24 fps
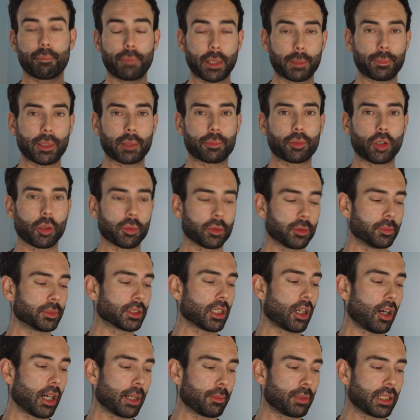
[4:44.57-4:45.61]
Big
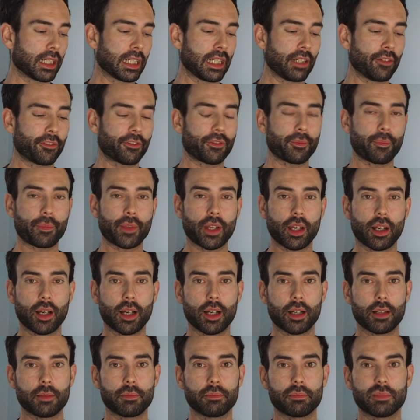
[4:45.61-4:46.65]
problems, I believe.
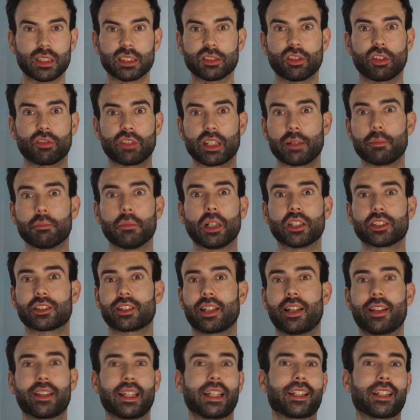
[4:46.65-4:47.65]
There's not really much